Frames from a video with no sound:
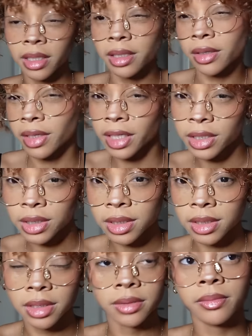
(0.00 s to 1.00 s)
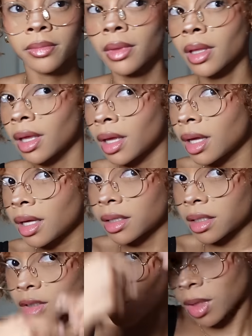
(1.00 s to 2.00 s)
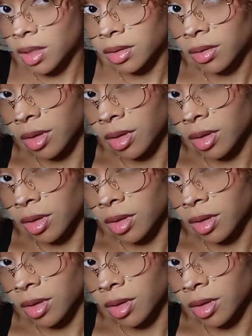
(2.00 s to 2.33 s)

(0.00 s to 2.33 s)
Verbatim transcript: that they're edges. This will also